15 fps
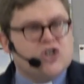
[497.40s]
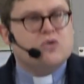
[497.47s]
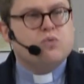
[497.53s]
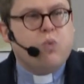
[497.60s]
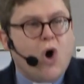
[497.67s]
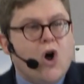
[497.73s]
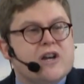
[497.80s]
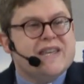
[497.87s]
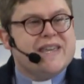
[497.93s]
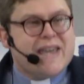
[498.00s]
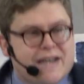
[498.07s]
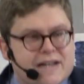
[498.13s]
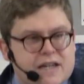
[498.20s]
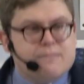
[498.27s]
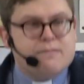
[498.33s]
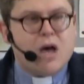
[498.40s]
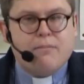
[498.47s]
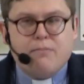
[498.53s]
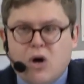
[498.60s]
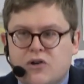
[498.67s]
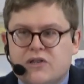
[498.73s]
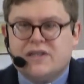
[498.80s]
just one kingdom
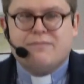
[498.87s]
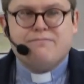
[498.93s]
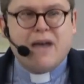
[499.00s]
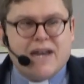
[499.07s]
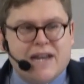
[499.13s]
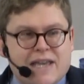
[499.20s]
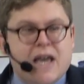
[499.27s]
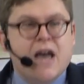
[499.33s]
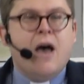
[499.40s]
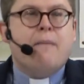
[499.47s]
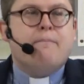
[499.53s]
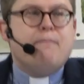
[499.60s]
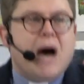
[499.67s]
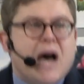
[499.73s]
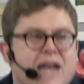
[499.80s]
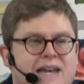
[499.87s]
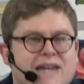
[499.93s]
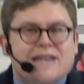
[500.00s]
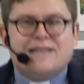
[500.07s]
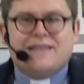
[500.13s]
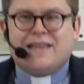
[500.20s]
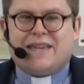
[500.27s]
amongst many. Mine
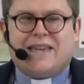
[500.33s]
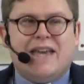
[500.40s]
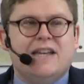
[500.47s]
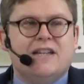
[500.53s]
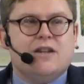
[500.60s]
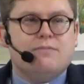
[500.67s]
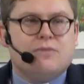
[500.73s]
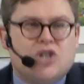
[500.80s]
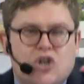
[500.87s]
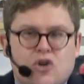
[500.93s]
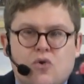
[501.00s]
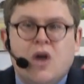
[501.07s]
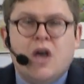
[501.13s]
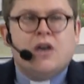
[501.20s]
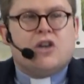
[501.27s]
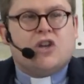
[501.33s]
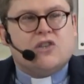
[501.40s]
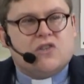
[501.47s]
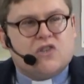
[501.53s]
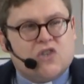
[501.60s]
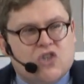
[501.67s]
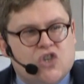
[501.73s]
is the kingdom to
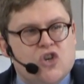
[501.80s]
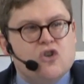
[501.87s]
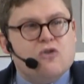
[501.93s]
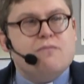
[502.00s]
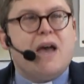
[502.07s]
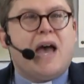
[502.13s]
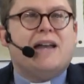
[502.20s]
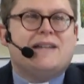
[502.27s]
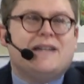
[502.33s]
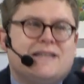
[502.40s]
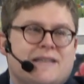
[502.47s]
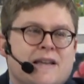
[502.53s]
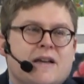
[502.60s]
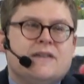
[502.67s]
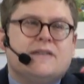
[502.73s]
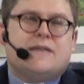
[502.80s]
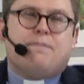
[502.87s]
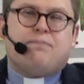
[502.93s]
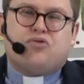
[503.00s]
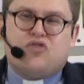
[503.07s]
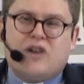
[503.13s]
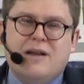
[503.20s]
consume and is
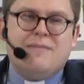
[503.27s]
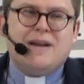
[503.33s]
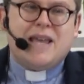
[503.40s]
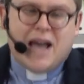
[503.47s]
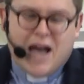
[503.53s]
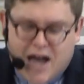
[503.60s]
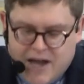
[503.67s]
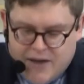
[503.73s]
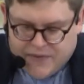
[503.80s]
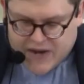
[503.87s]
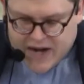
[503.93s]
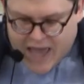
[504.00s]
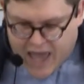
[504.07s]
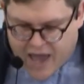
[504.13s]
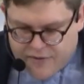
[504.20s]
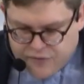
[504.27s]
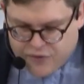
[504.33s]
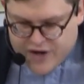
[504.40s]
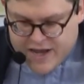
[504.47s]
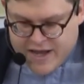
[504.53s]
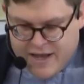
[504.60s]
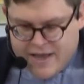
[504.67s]
supremely higher than
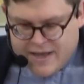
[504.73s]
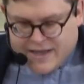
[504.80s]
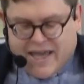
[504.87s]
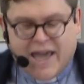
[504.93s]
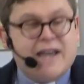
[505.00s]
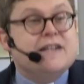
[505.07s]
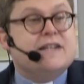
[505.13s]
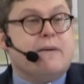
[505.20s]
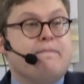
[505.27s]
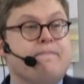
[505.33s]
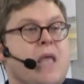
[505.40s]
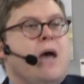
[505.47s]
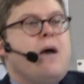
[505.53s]
every kingdom.